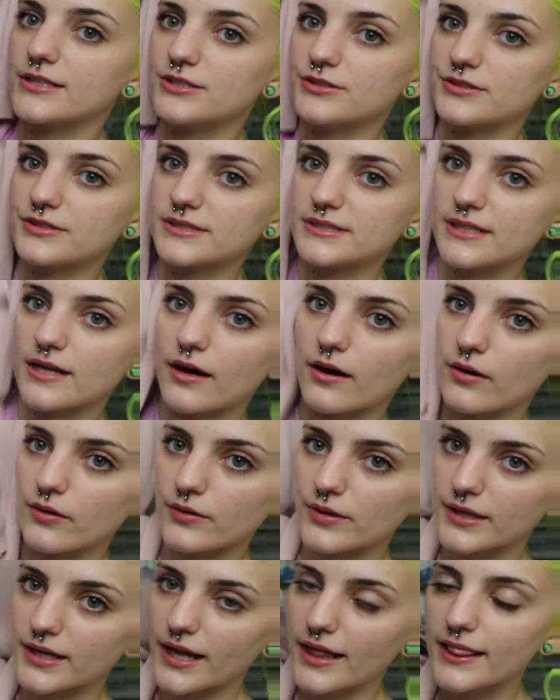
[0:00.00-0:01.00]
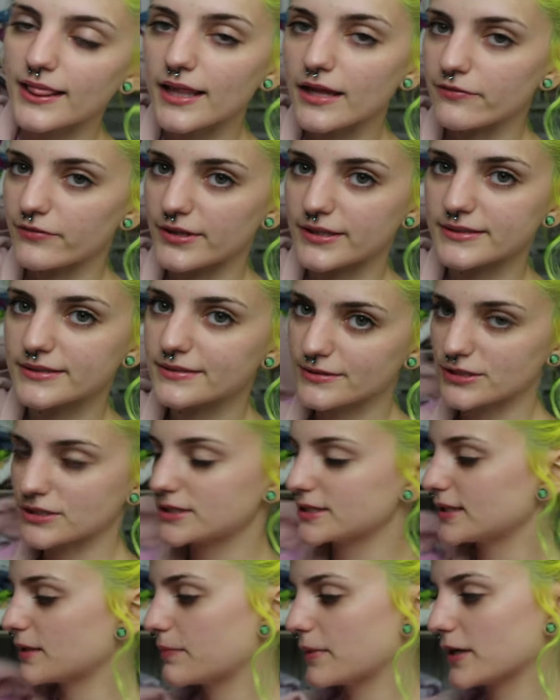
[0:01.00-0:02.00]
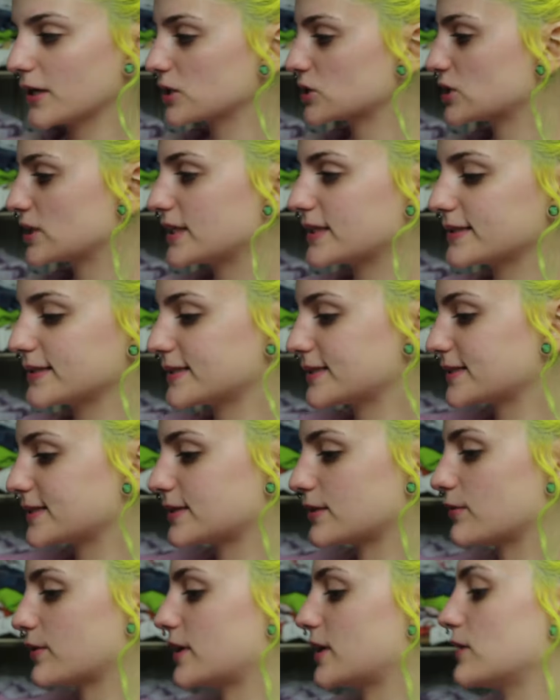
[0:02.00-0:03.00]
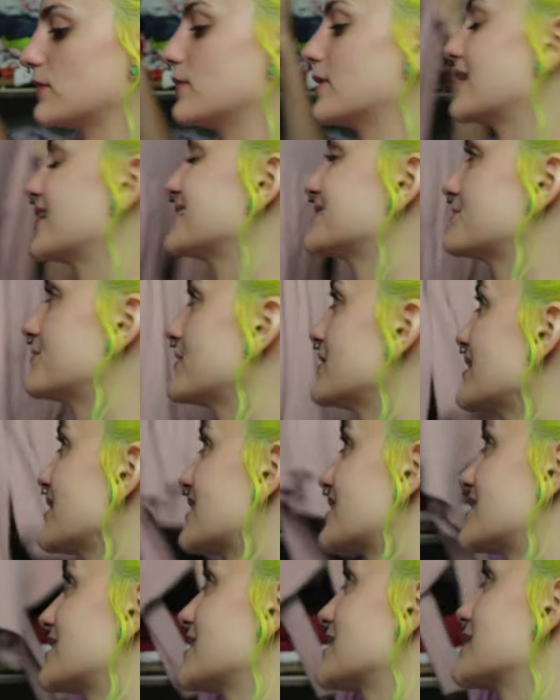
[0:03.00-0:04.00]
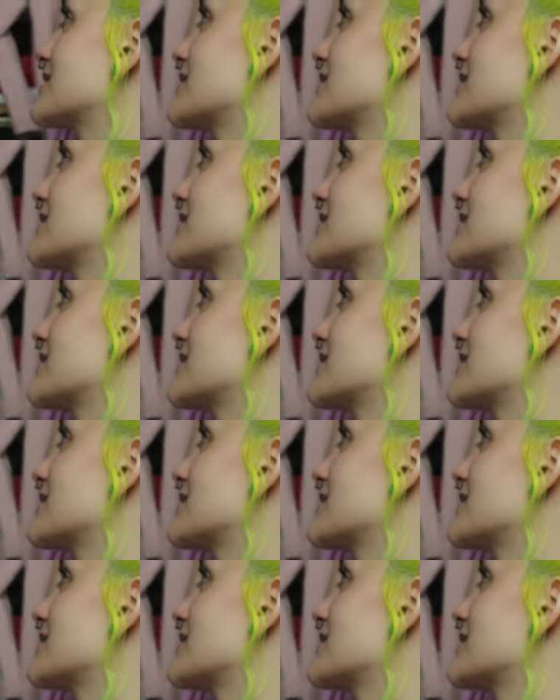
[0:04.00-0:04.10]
as you can tell and I love it. Just in a pair of jeans, so cute and it's very thick,